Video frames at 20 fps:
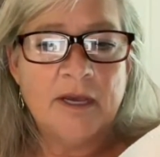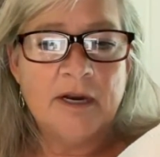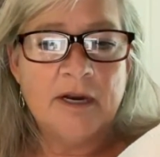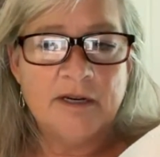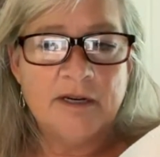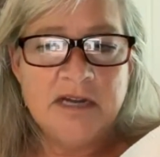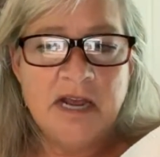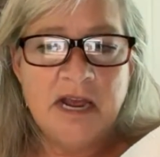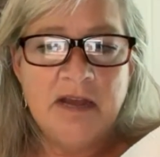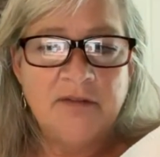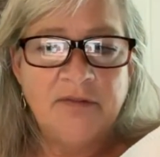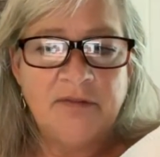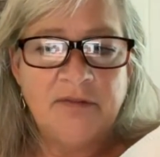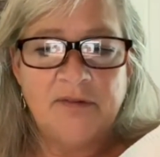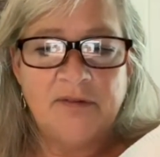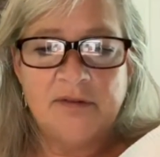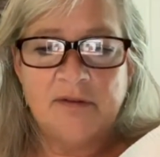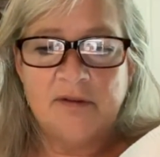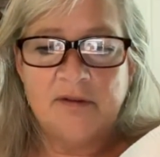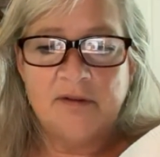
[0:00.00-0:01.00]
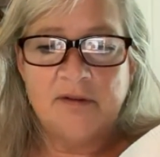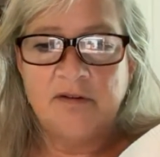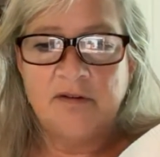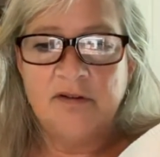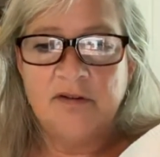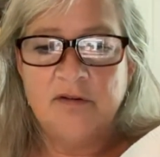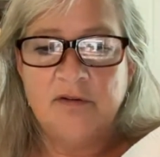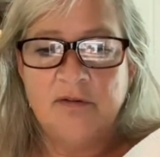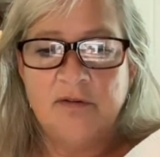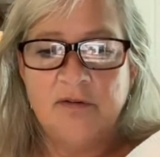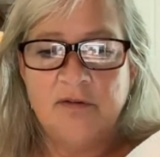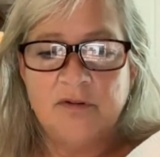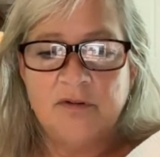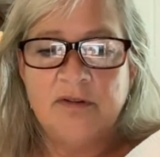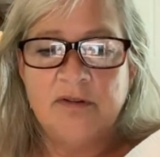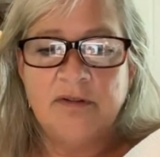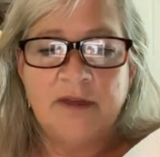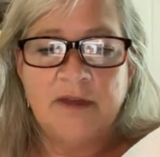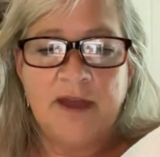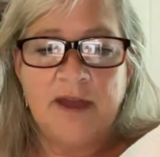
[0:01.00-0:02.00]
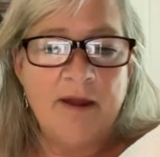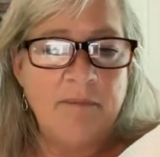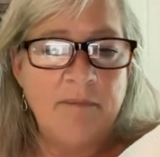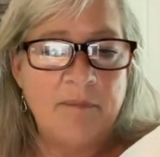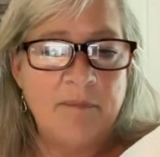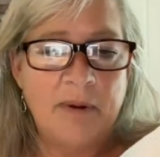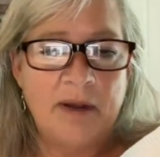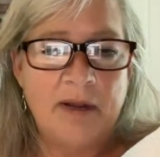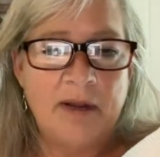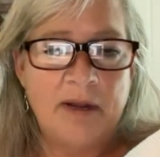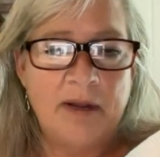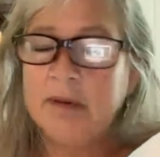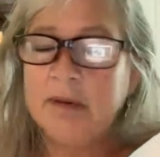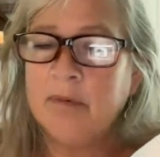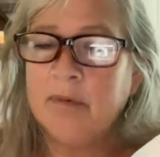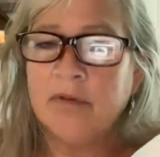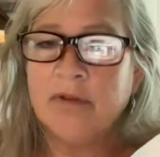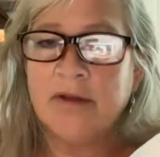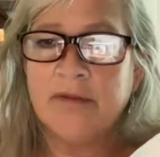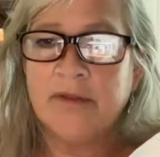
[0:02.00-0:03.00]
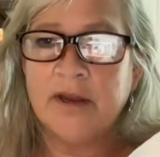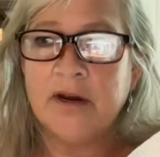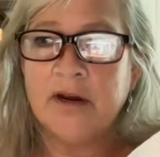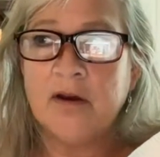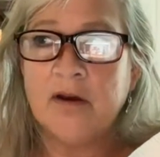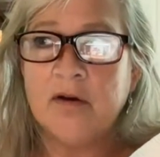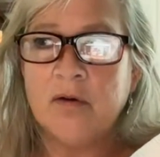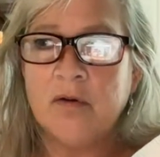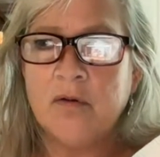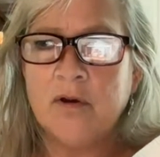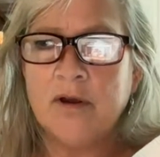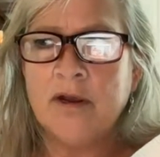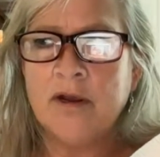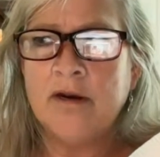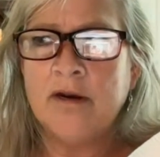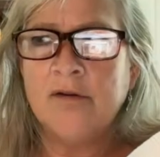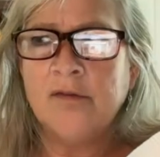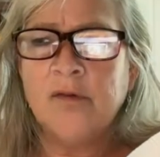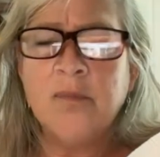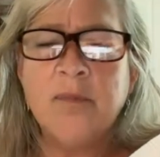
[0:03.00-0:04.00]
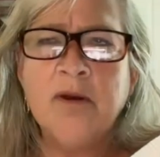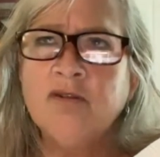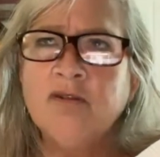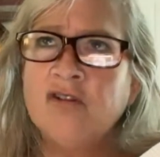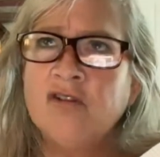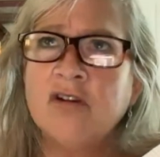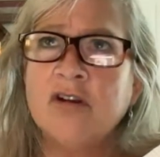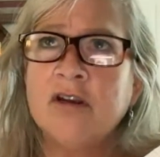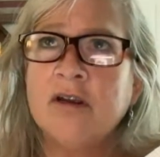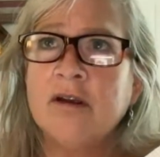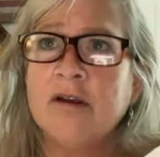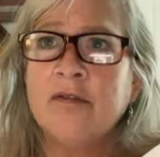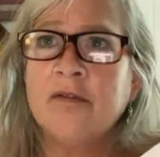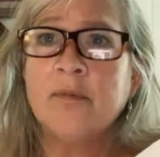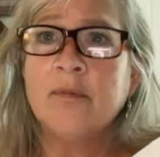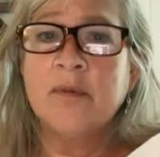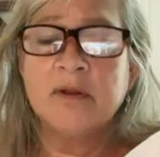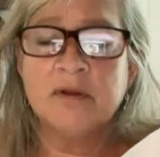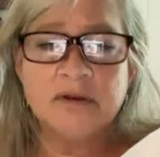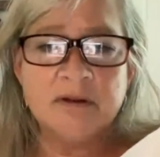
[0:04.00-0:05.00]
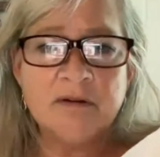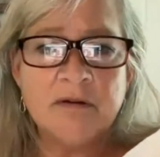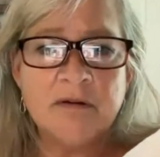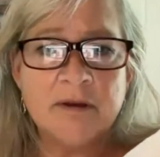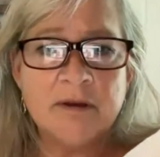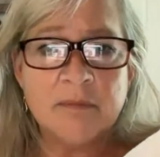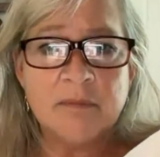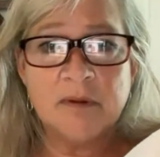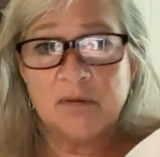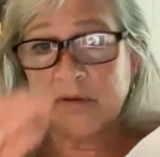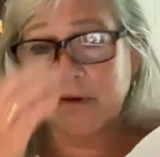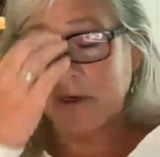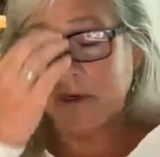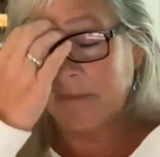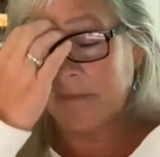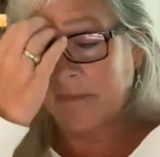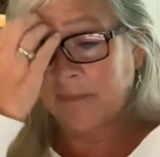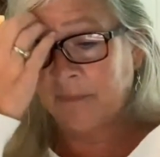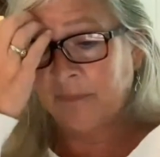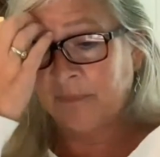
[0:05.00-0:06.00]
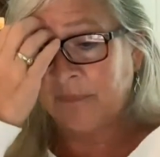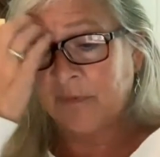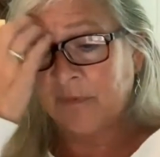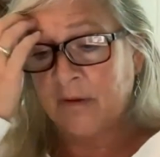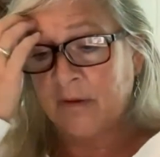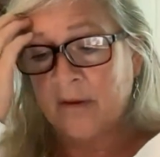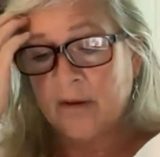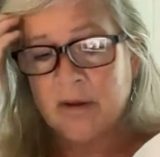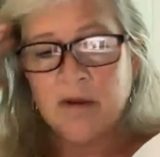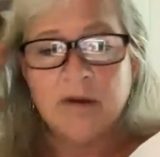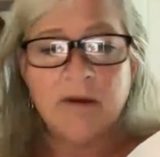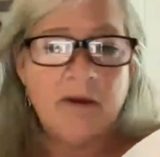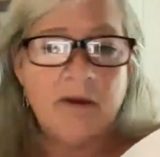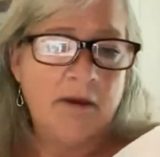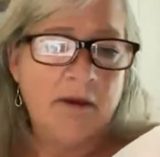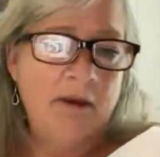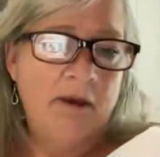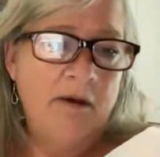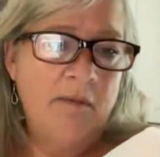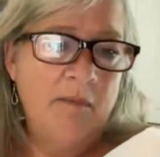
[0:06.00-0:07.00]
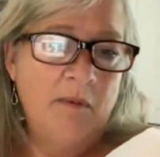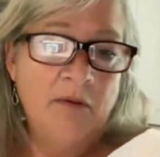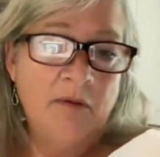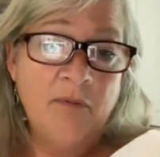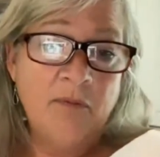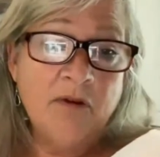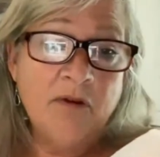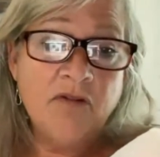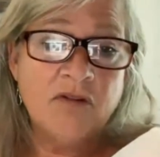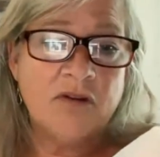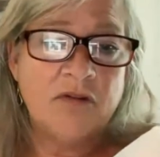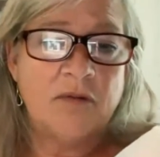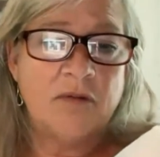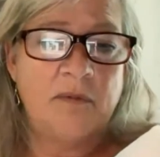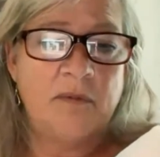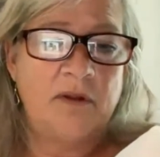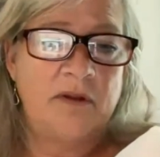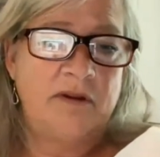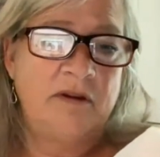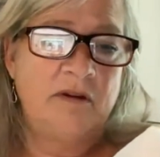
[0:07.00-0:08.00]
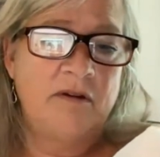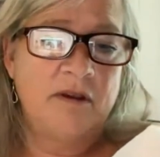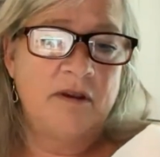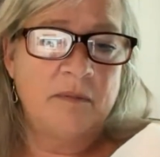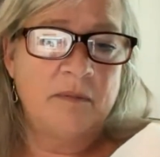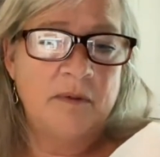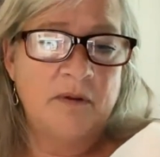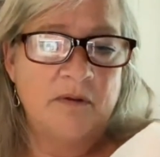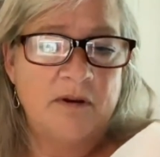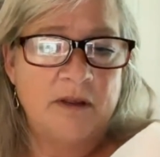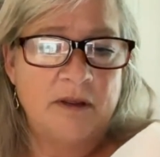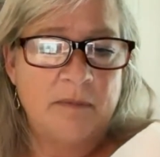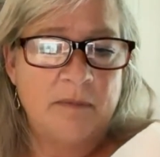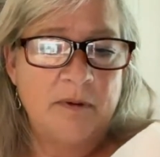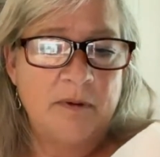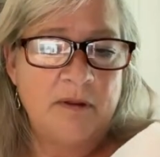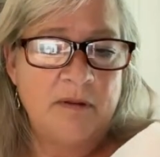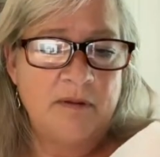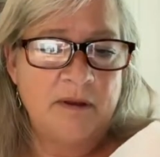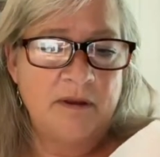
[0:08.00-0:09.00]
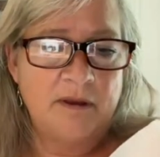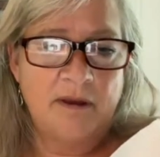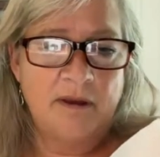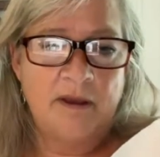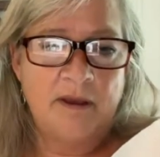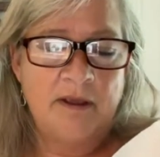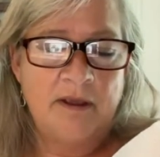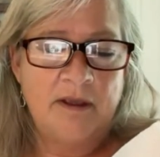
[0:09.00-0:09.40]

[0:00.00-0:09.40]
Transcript: can attest to that by people that they know, and especially in the military community. Especially in the military community. But